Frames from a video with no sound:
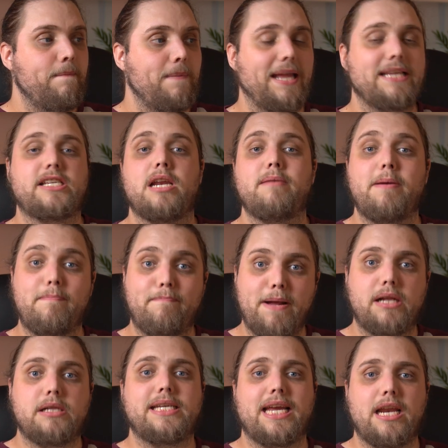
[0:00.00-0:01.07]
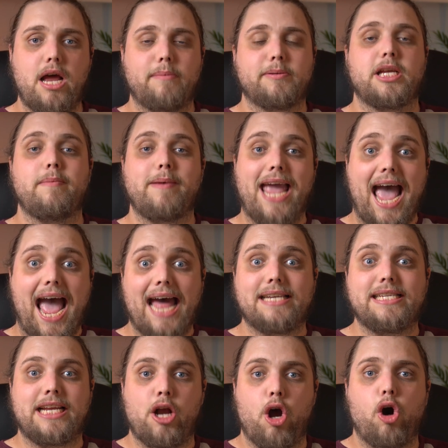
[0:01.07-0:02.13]
it's gonna be building it up, it's gonna be
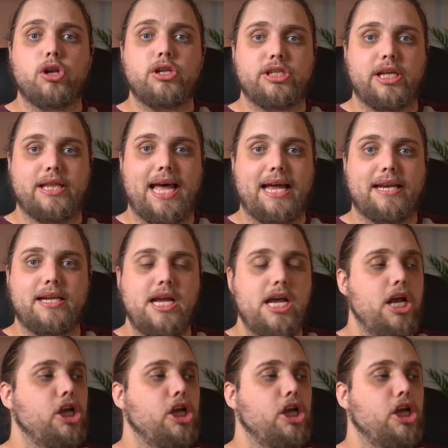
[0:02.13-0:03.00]
adding on to that.